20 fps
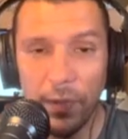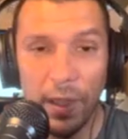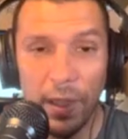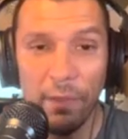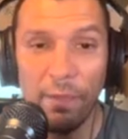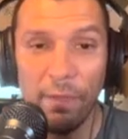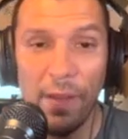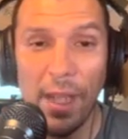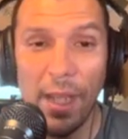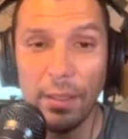
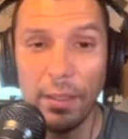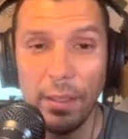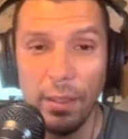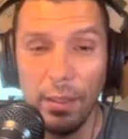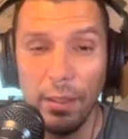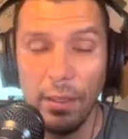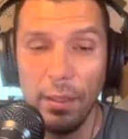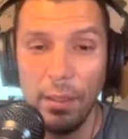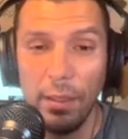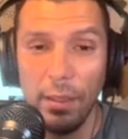In fact,
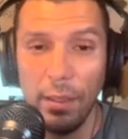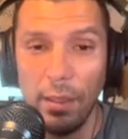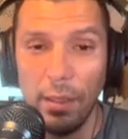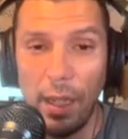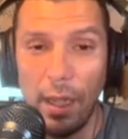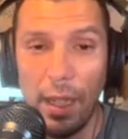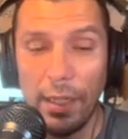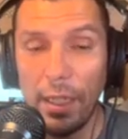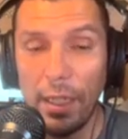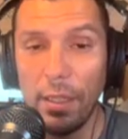
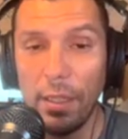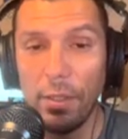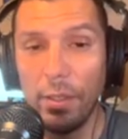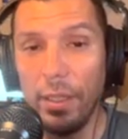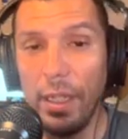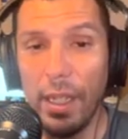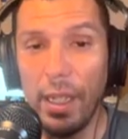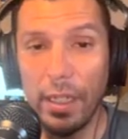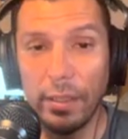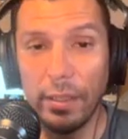I got
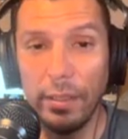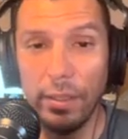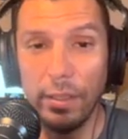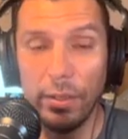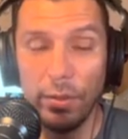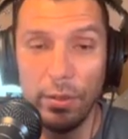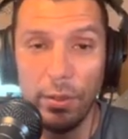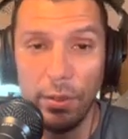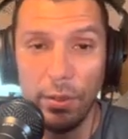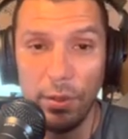early
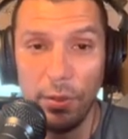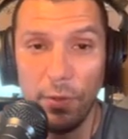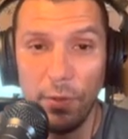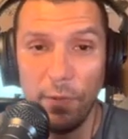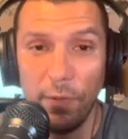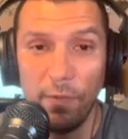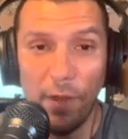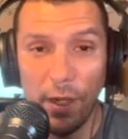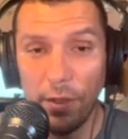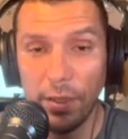access to
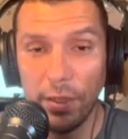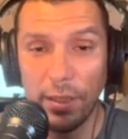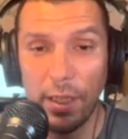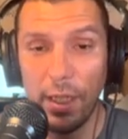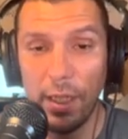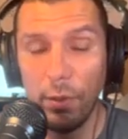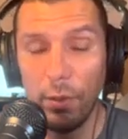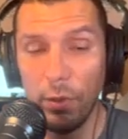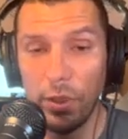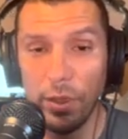
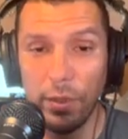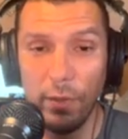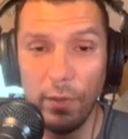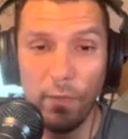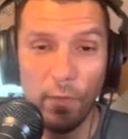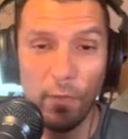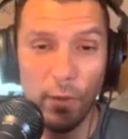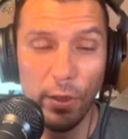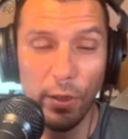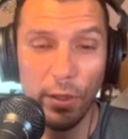Fireside, which is the
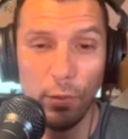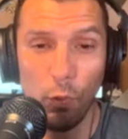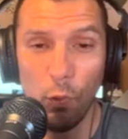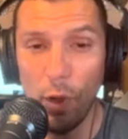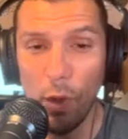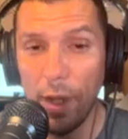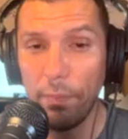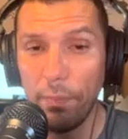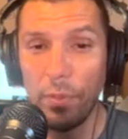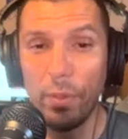first
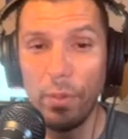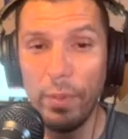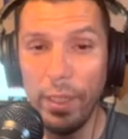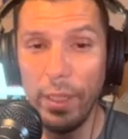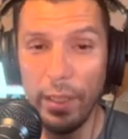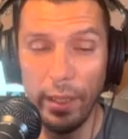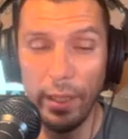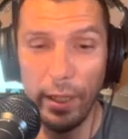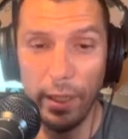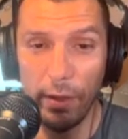
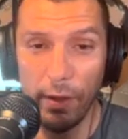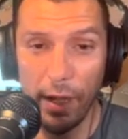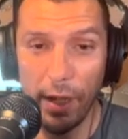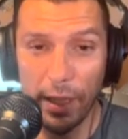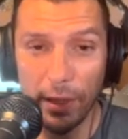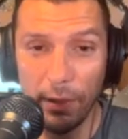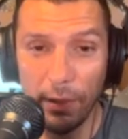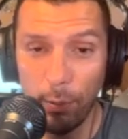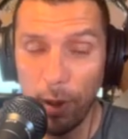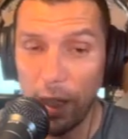Web3
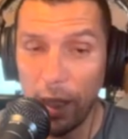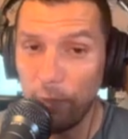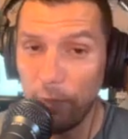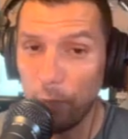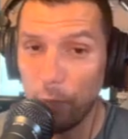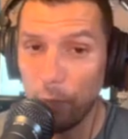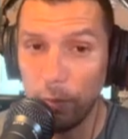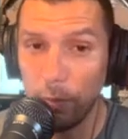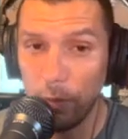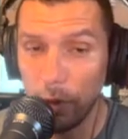interactive
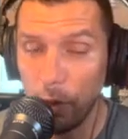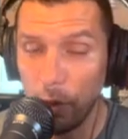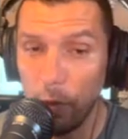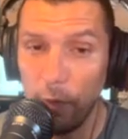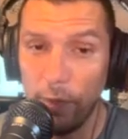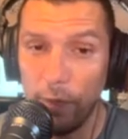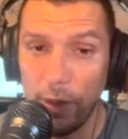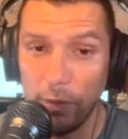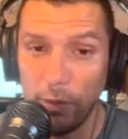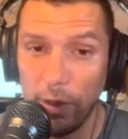platform
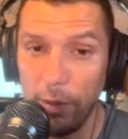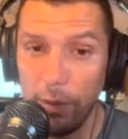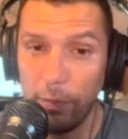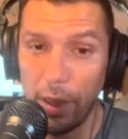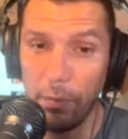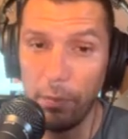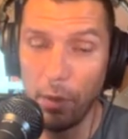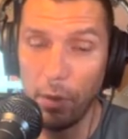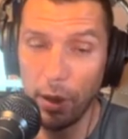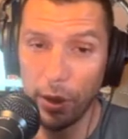co-founded by
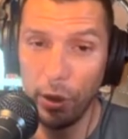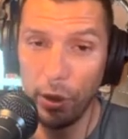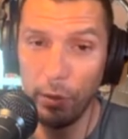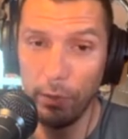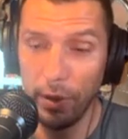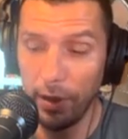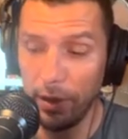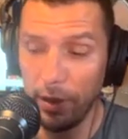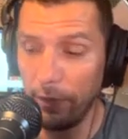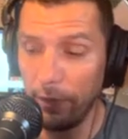Mark
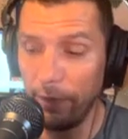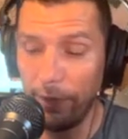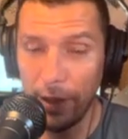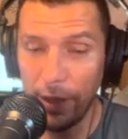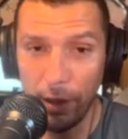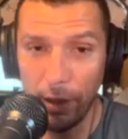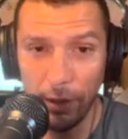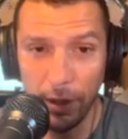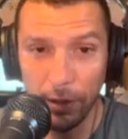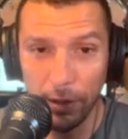Cuban and
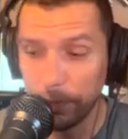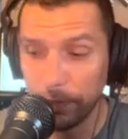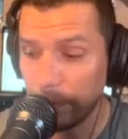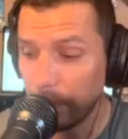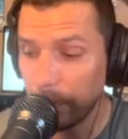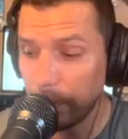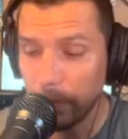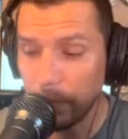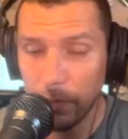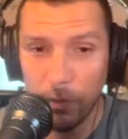Fallon,
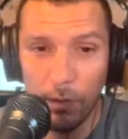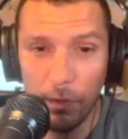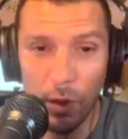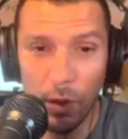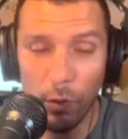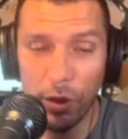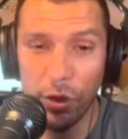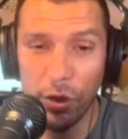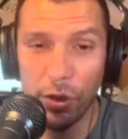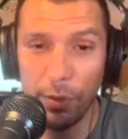
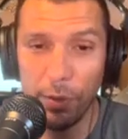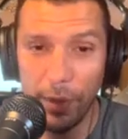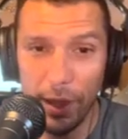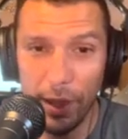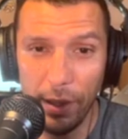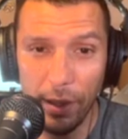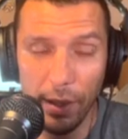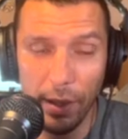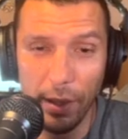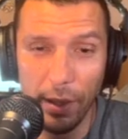which to
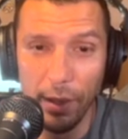me